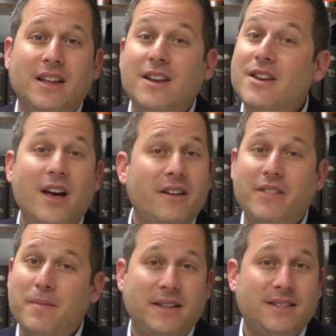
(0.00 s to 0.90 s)
None of
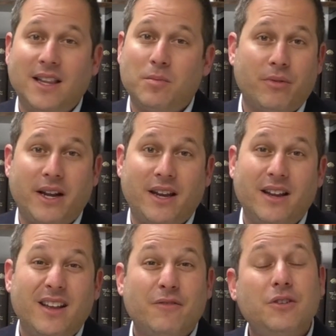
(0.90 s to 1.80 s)
them had celebrated
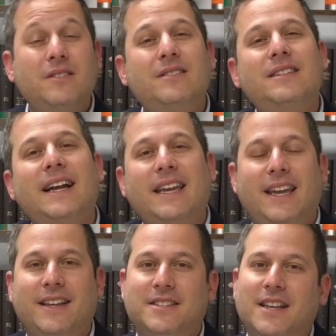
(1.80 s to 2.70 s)
for
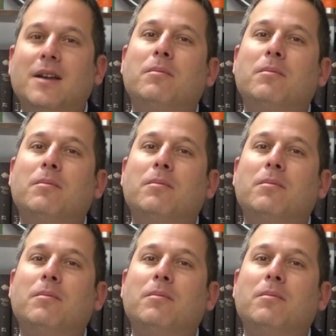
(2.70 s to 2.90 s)
decades,